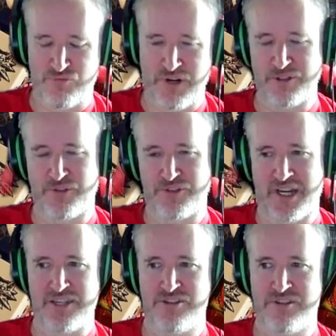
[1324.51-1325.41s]
You roll your
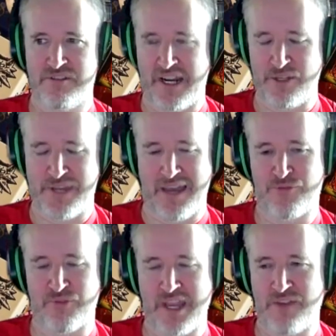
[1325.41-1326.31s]
dice, right? You get a
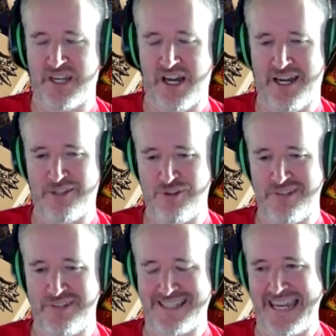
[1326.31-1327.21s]
3 of a kind. You
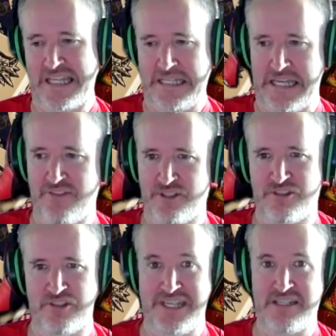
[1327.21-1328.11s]
can then take the others
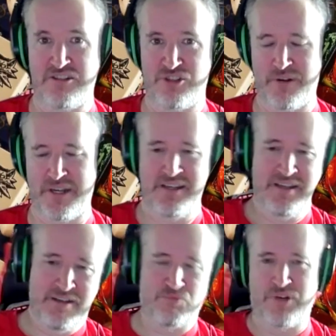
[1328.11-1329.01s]
that didn't do it,
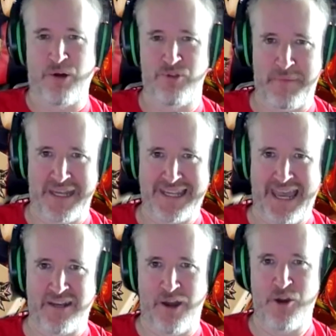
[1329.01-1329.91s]
roll them in
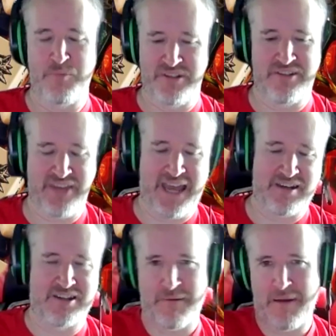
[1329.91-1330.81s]
again, hoping that they're
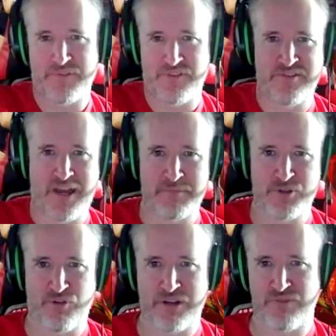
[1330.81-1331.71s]
going to come up with the number you
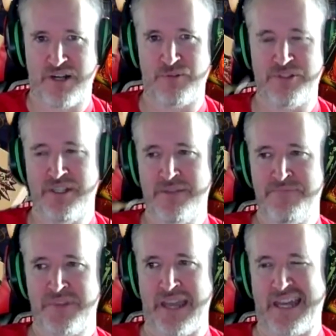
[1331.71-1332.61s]
already rolled.
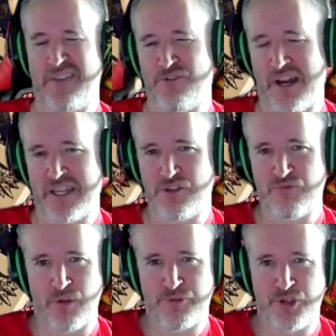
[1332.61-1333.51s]
And if you
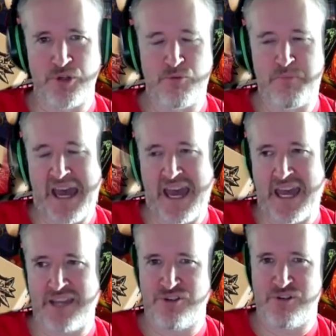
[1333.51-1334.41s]
roll 2
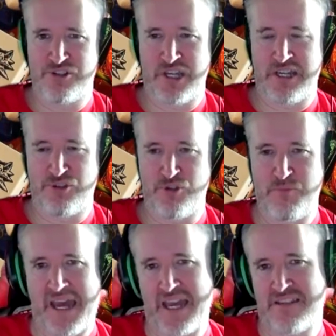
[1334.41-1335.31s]
pairs, you can turn 2
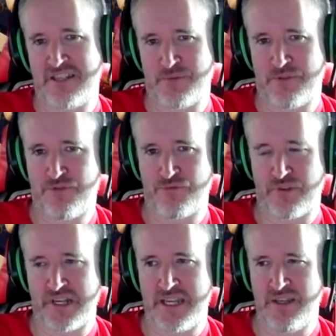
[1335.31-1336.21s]
pairs into a
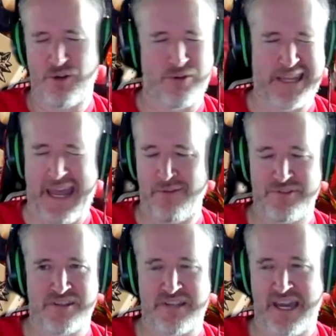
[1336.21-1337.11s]
3, or it counts
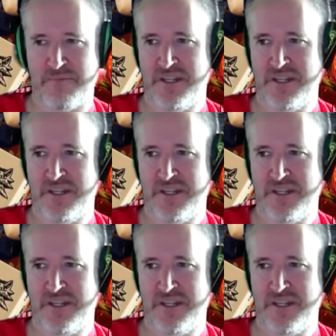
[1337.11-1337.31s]
the same.